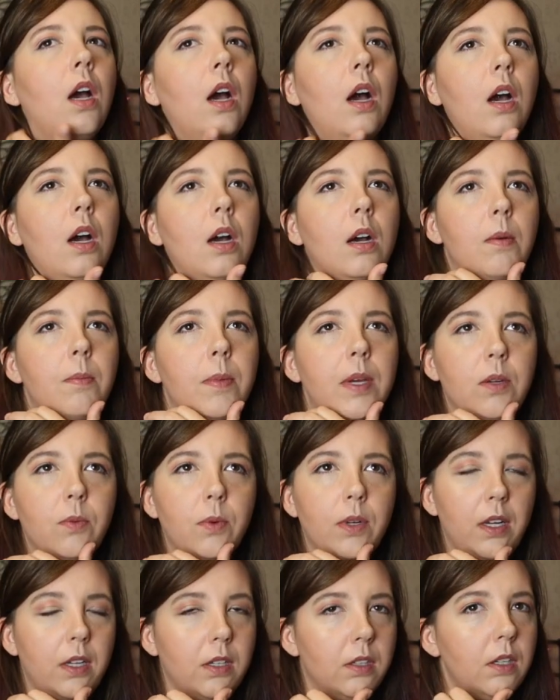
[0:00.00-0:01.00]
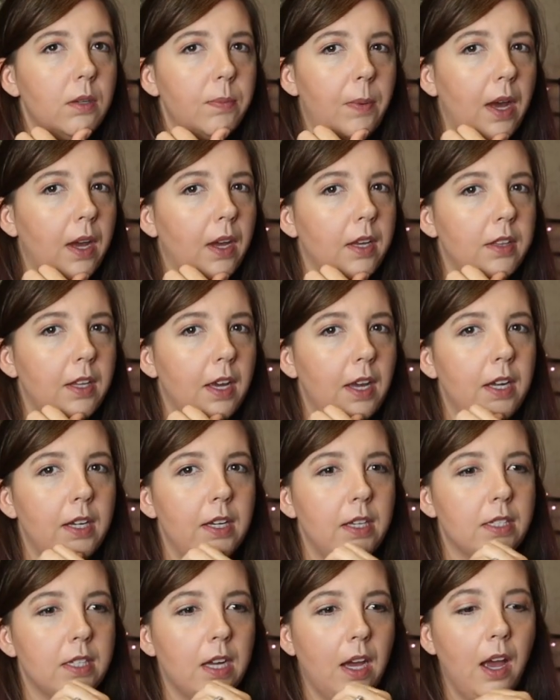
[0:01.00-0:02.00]
and when I look back at the
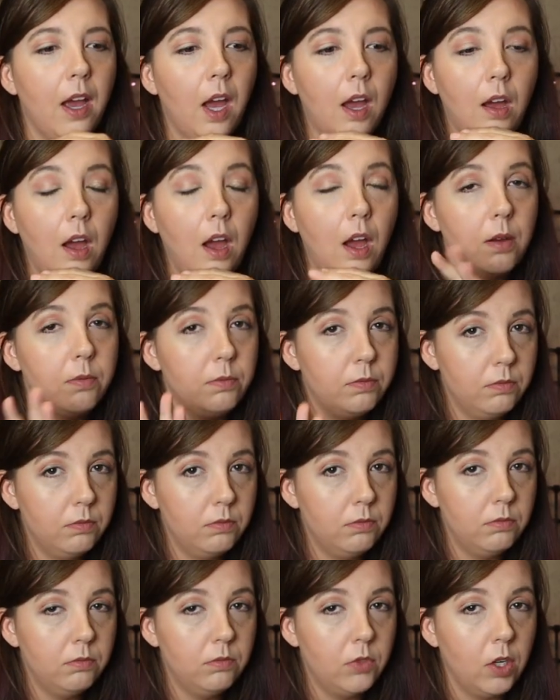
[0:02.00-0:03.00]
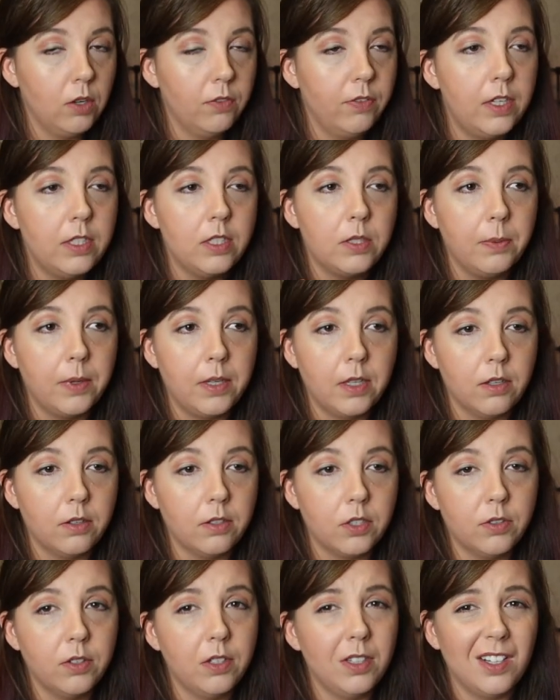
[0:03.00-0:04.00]
80s, no offense, but there
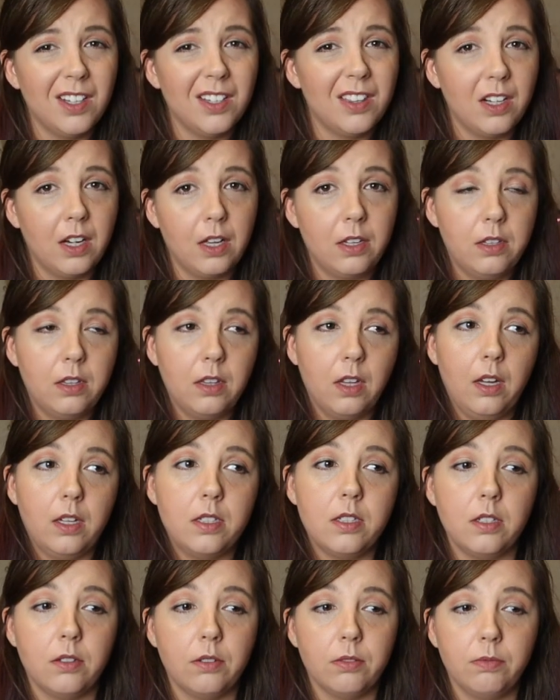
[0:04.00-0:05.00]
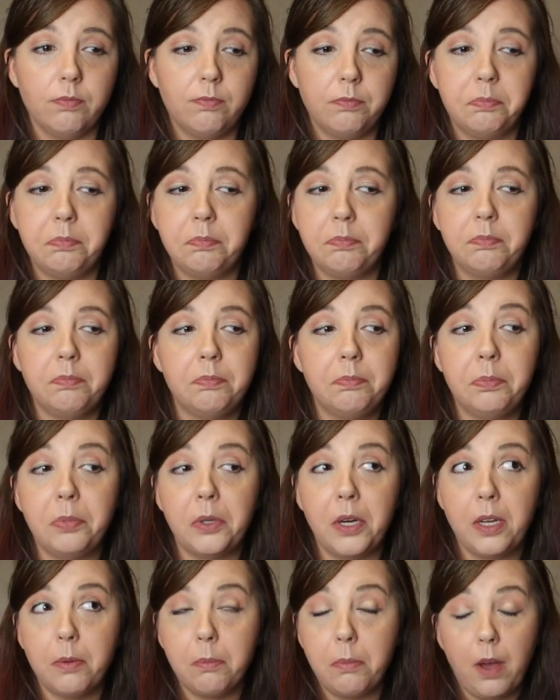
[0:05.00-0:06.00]
was really nothing I'd like to
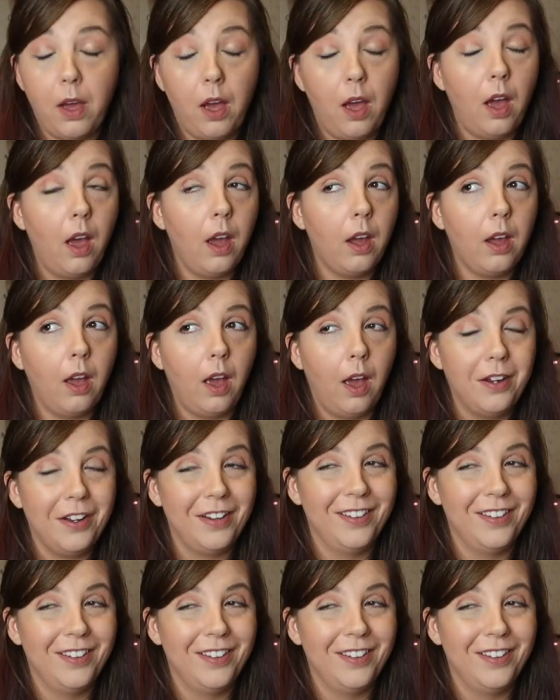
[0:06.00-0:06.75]
bring back.